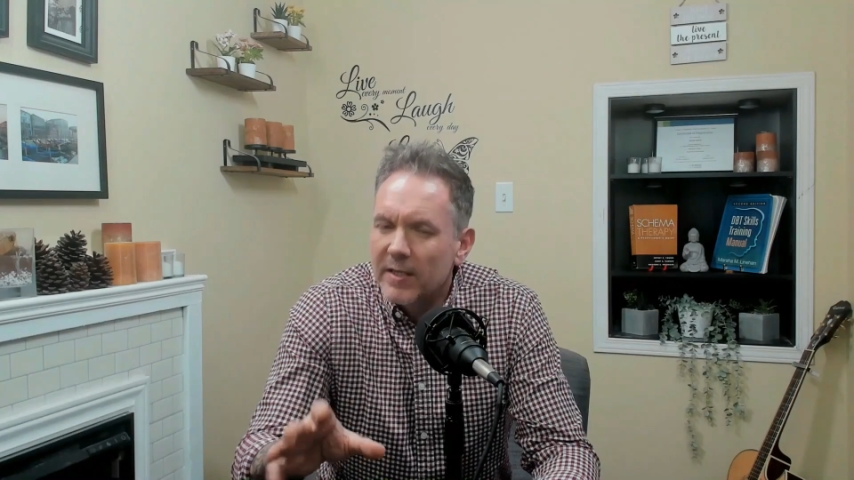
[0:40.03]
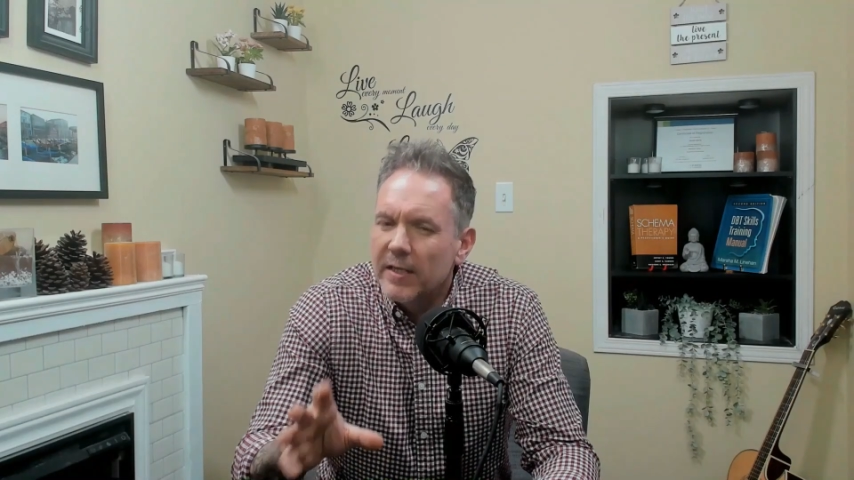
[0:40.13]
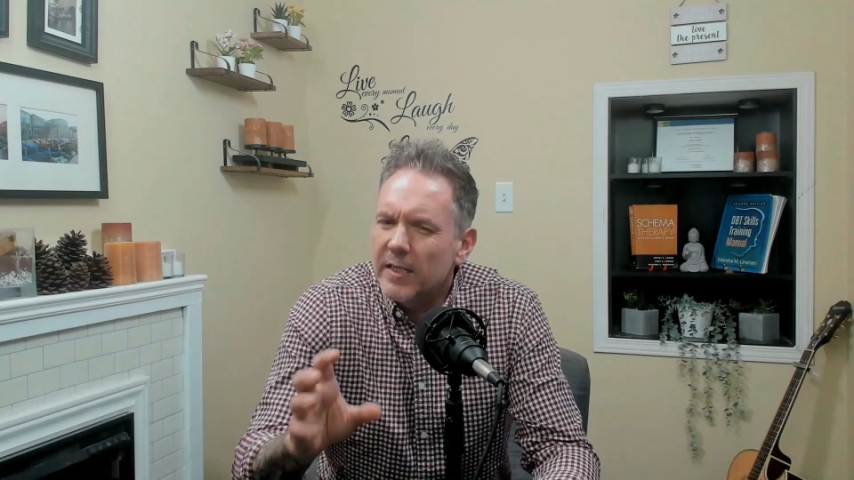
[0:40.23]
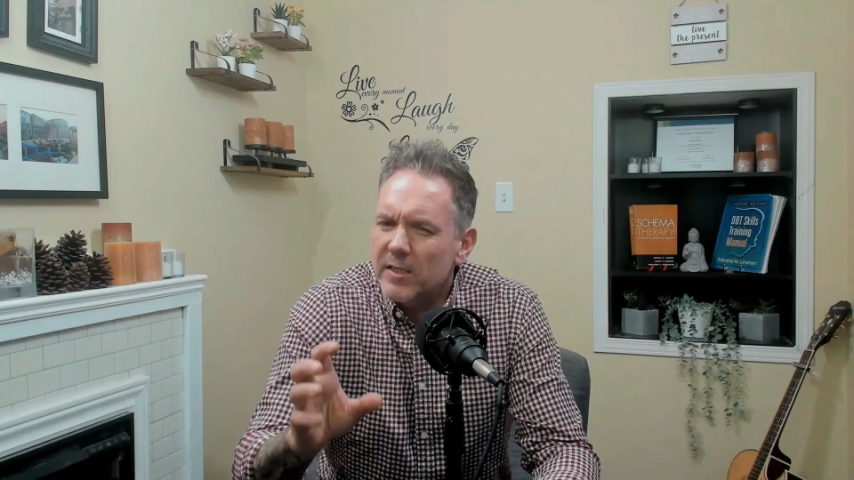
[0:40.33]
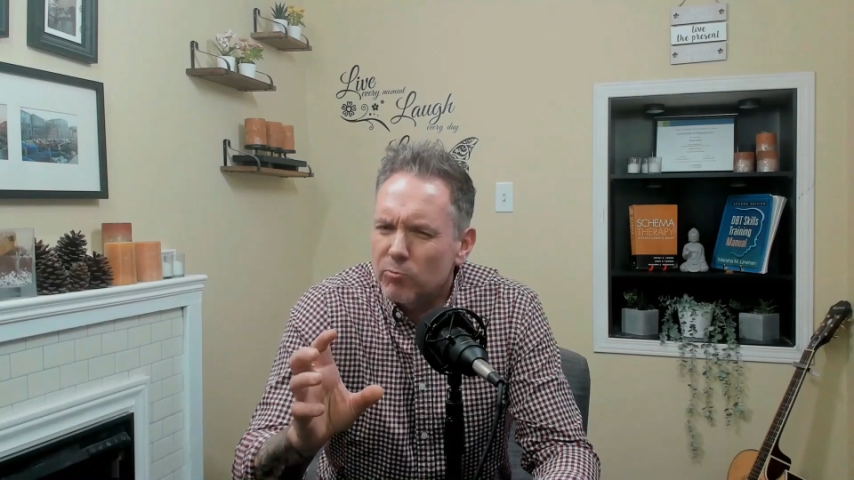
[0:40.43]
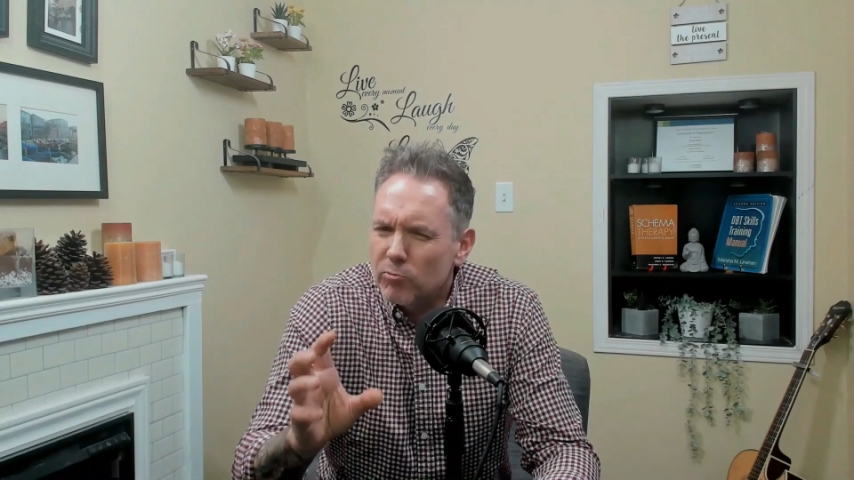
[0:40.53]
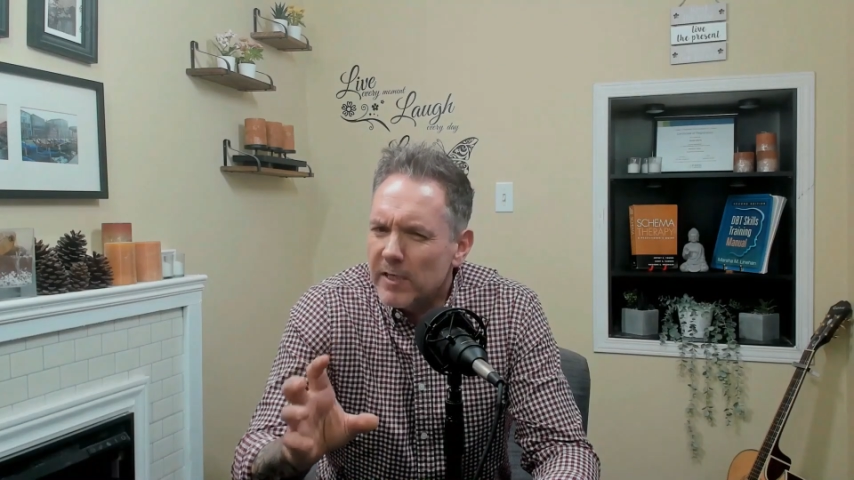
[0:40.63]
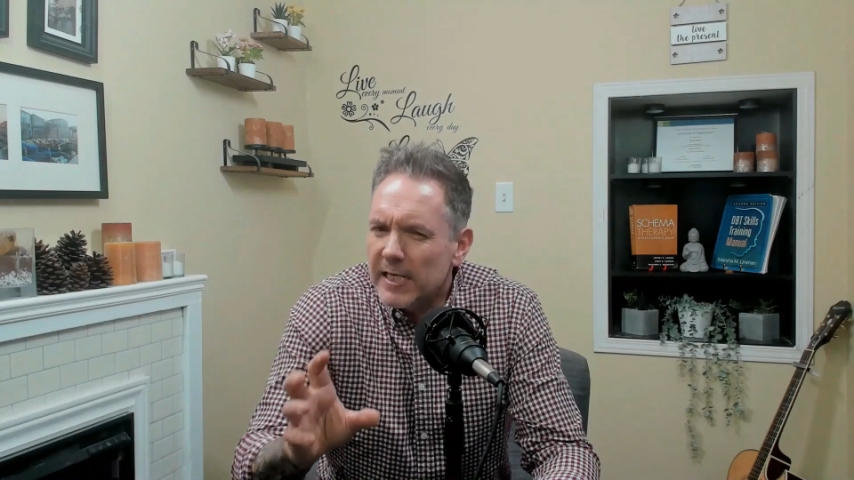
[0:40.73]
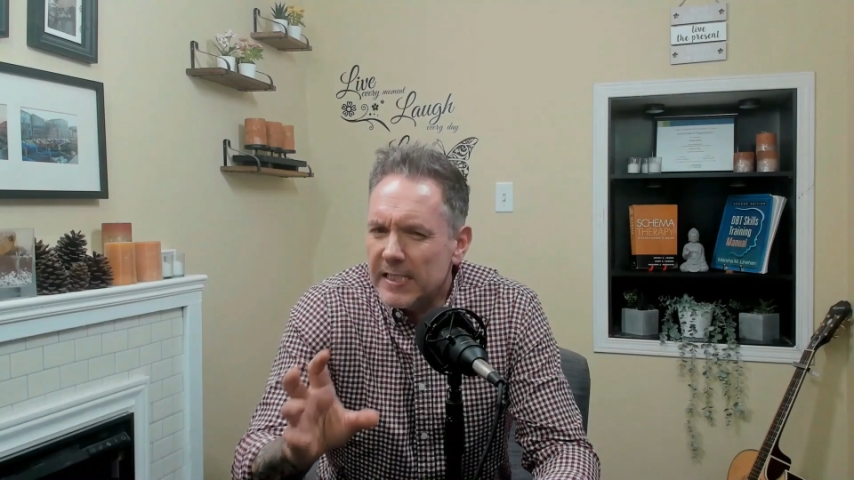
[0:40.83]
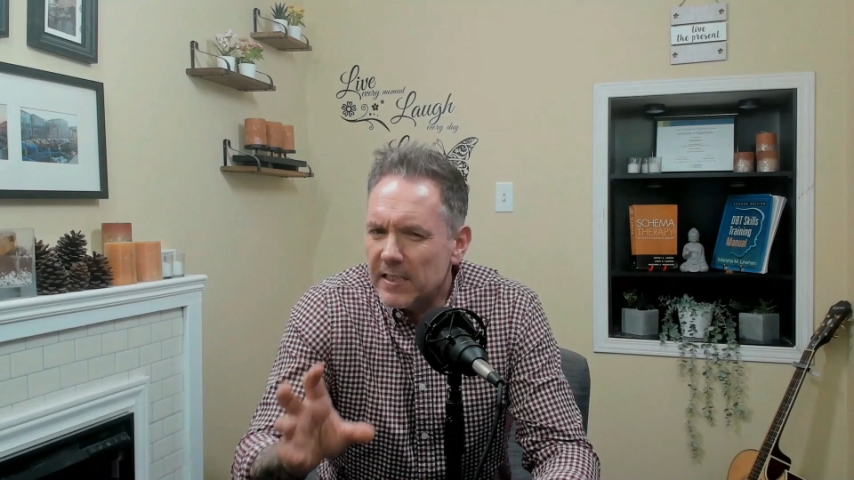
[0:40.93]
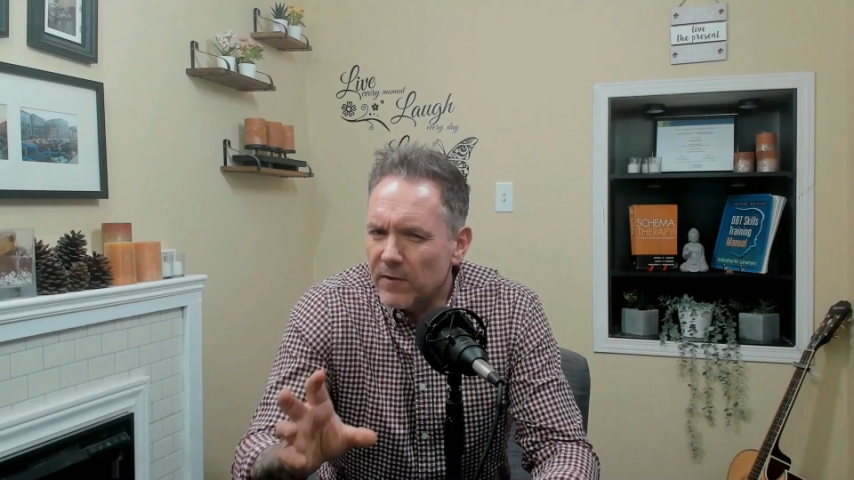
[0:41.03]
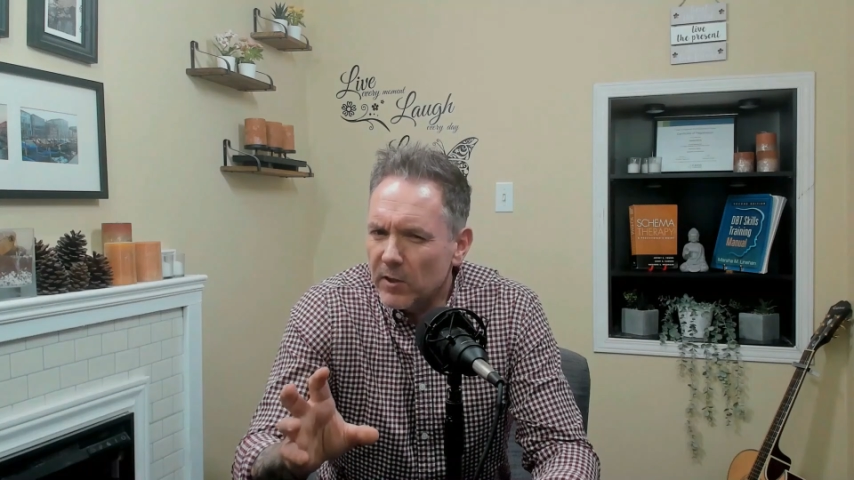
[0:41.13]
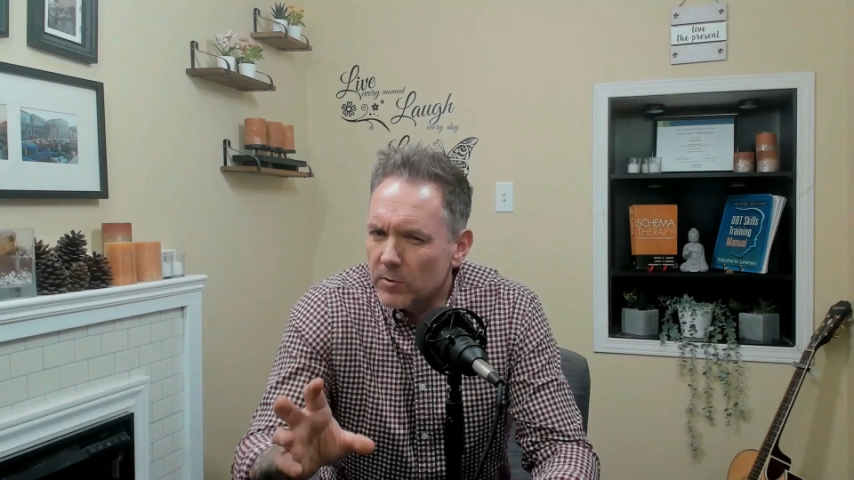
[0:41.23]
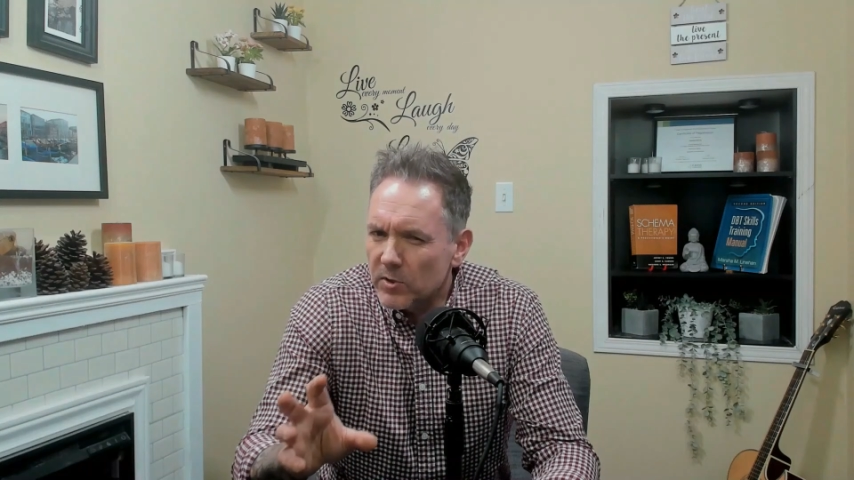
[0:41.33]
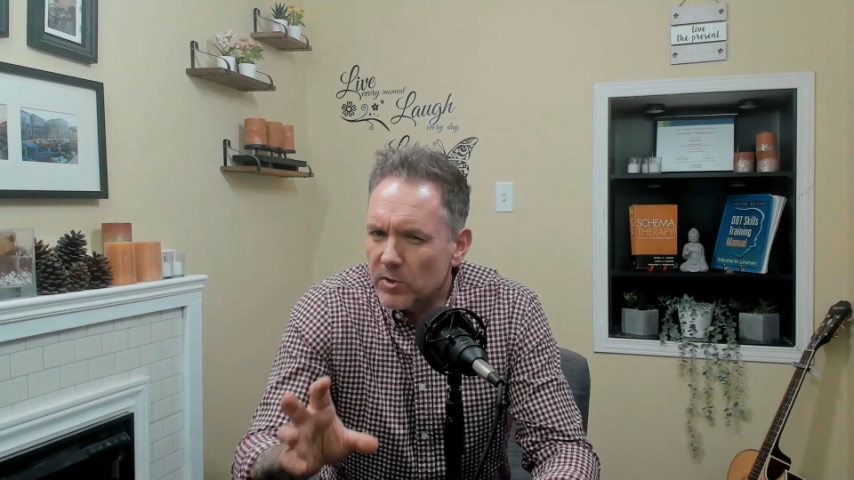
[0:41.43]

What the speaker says: it's really difficult to